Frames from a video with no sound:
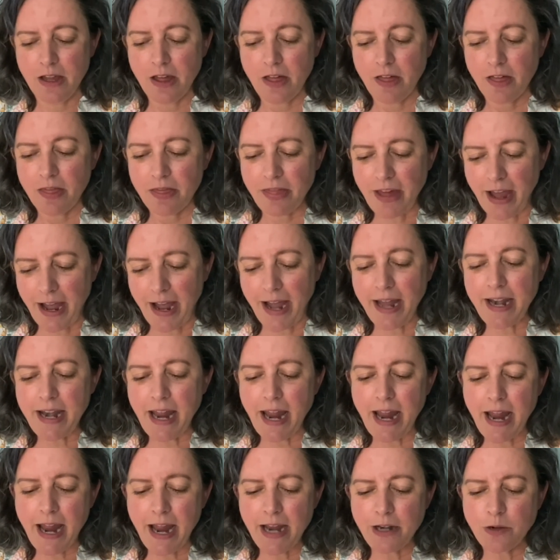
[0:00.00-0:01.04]
that,
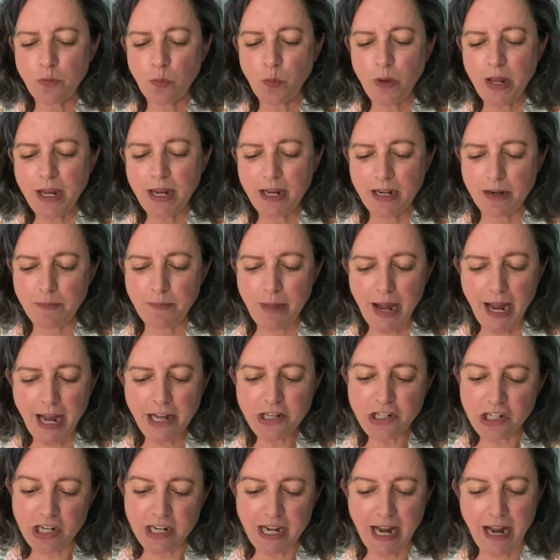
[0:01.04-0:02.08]
and we can
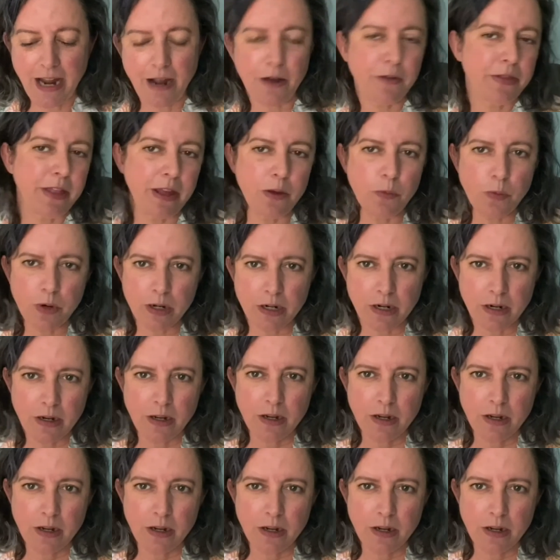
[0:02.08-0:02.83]
imagine how they would